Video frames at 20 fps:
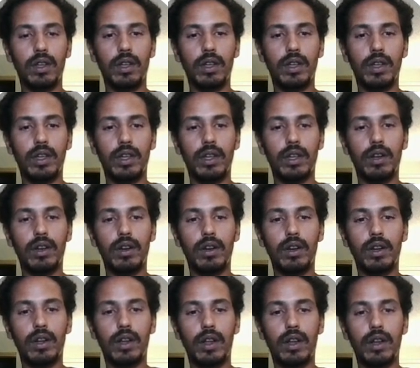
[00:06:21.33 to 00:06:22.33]
here,
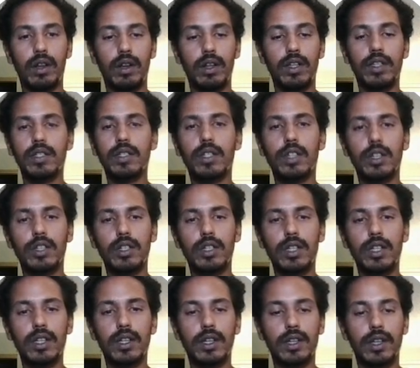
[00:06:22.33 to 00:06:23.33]
and it's good
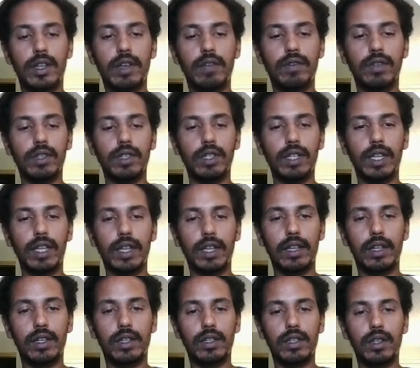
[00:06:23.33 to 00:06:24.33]
to give a
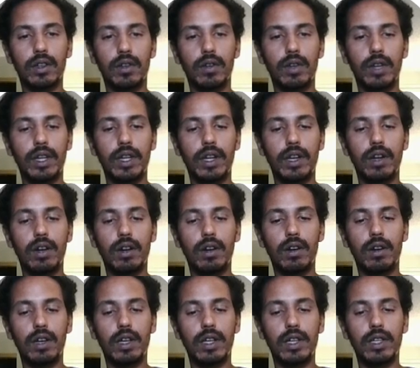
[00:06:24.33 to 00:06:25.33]
link. So
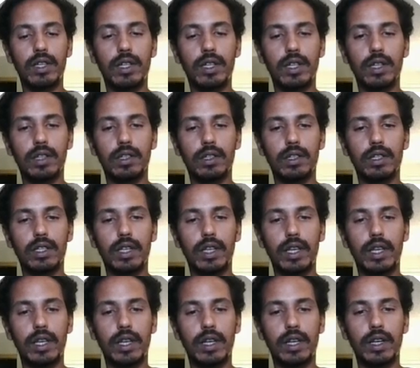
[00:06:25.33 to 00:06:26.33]
here is a
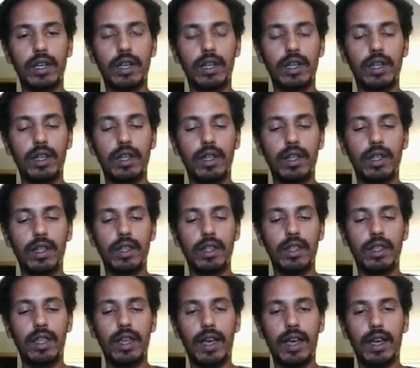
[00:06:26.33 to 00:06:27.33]
link
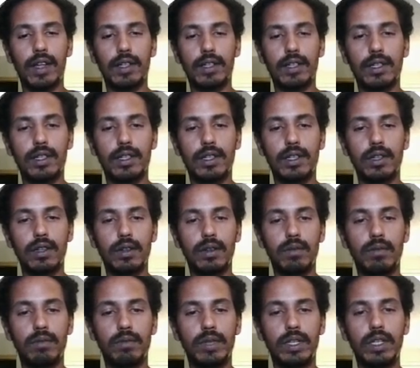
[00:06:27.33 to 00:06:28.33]
that
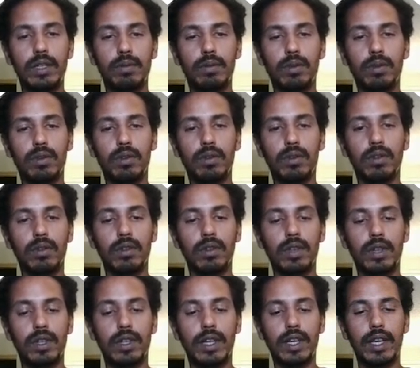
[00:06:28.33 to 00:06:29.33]
people
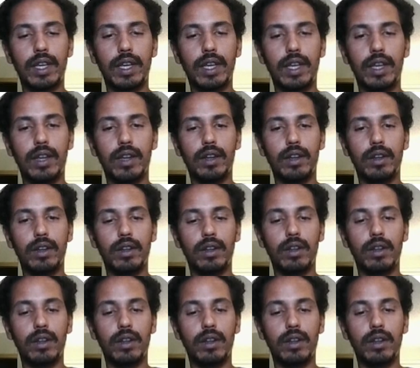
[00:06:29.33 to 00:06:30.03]
can